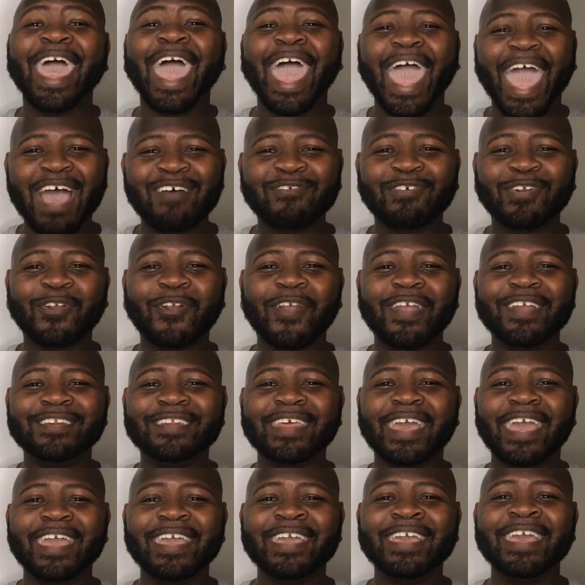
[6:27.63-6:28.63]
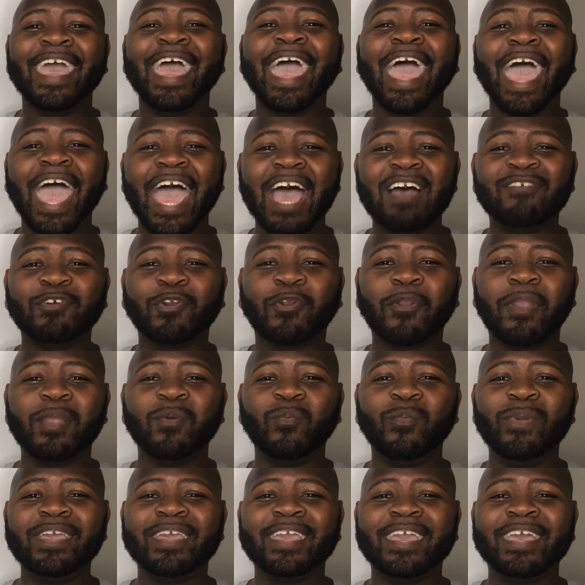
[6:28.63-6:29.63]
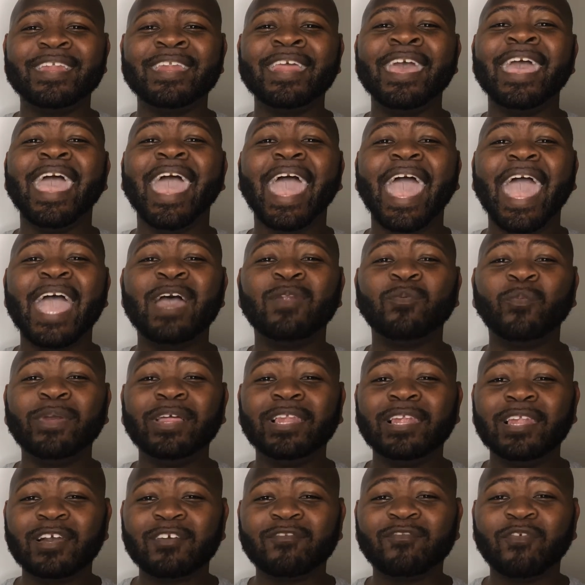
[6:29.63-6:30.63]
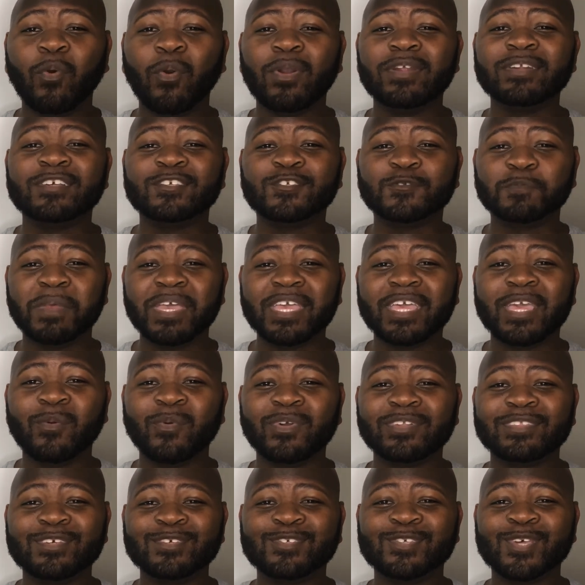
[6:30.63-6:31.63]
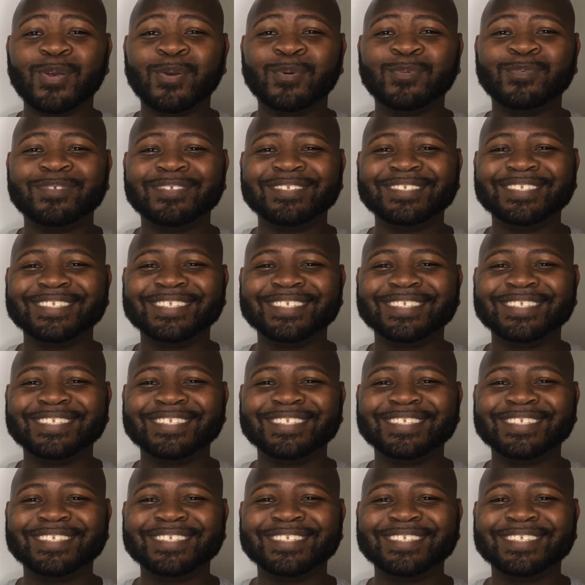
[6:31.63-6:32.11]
Have a great day, have a great weekend, and we look forward to speaking with you soon.